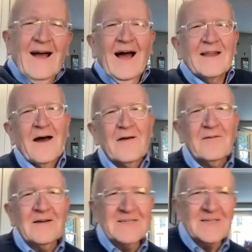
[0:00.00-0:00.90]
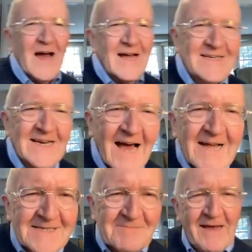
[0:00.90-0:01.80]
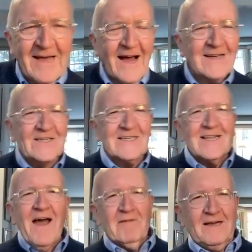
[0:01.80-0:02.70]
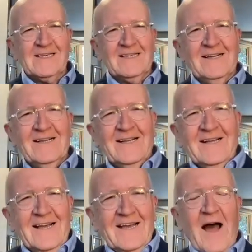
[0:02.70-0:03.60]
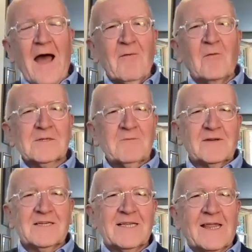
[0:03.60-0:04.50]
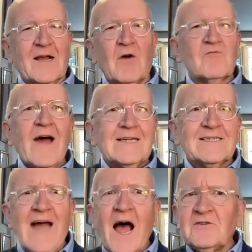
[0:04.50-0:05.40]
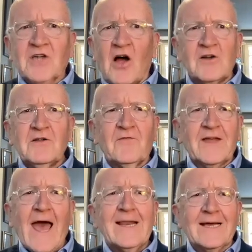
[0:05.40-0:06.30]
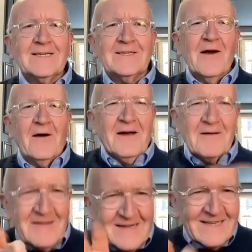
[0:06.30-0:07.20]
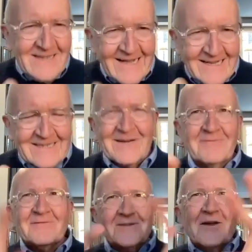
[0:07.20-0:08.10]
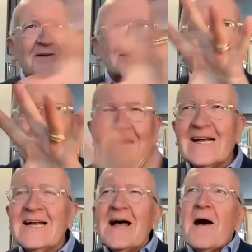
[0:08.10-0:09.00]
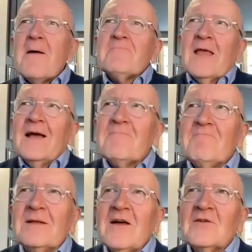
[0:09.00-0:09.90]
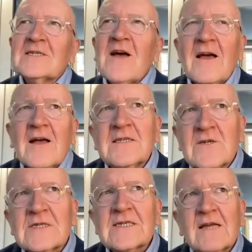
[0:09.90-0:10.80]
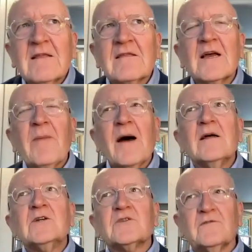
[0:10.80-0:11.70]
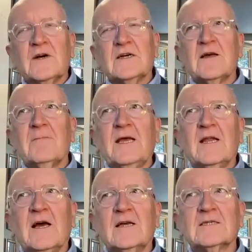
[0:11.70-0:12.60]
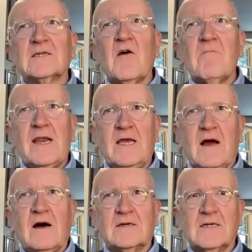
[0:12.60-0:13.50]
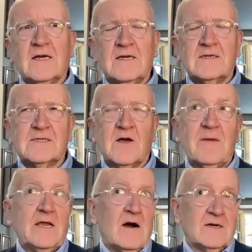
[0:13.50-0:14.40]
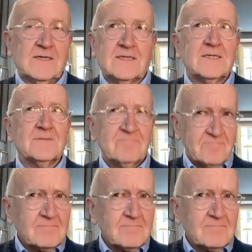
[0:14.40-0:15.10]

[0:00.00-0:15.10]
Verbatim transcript: I know I've heard you. It delights me. I just love it. You know, I've always wanted to think, oh, write it down, John. Don't forget it. You know, yeah. like don't don't lose that. Um, but also, I, it's interesting the thing about introvert. I mean, so many art, so many artists.